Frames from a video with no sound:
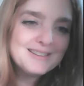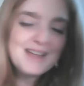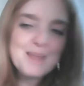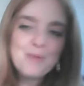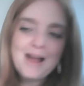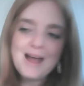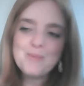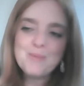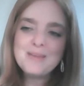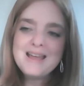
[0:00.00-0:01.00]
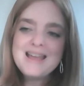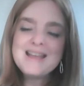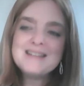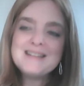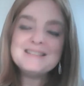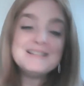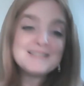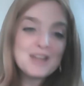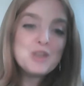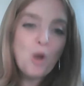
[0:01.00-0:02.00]
Abraham, his
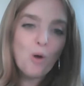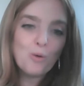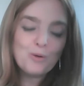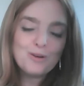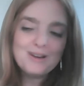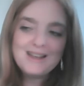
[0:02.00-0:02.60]
nisayon,